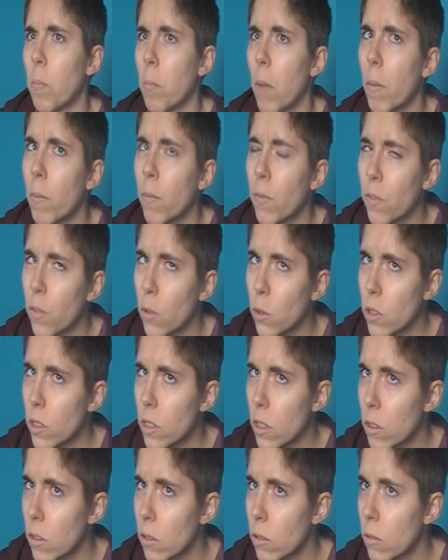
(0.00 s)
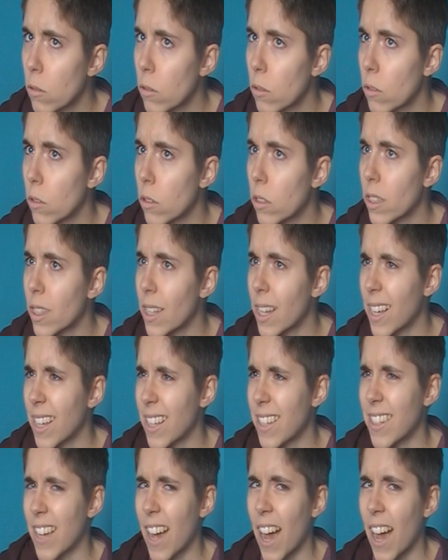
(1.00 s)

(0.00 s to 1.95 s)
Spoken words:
month or so that he's